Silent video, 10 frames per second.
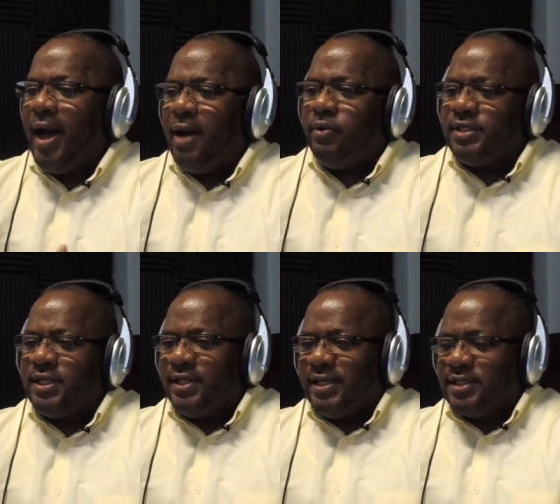How is
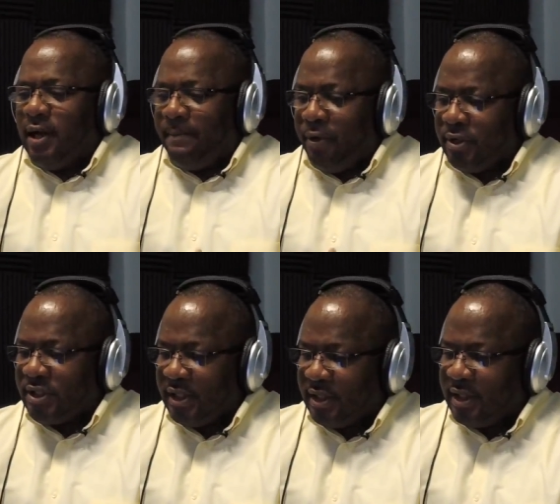it that a
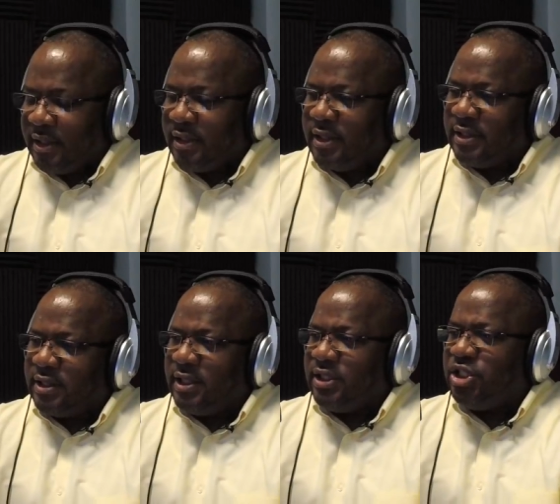person could, could,
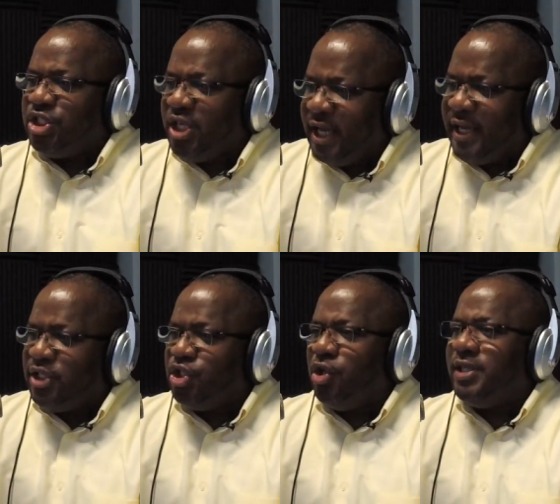could
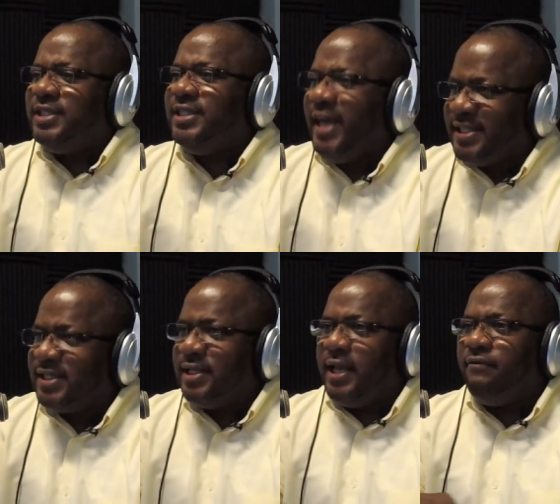change your
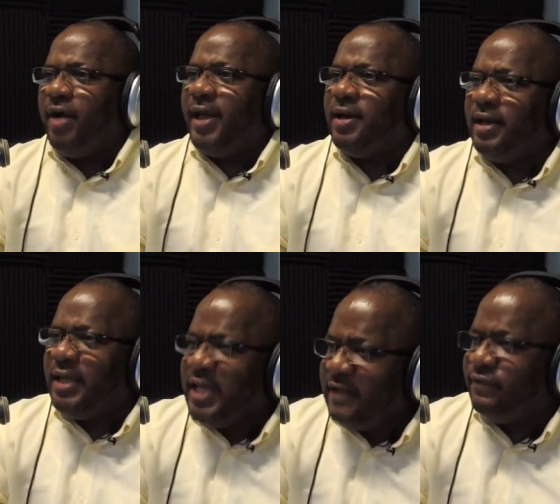destiny via
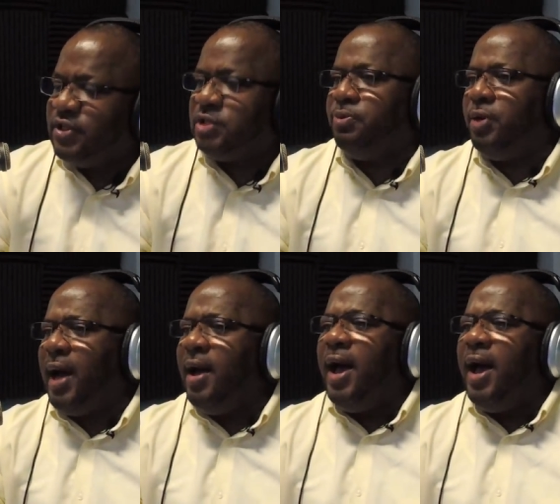an evil spirit? How,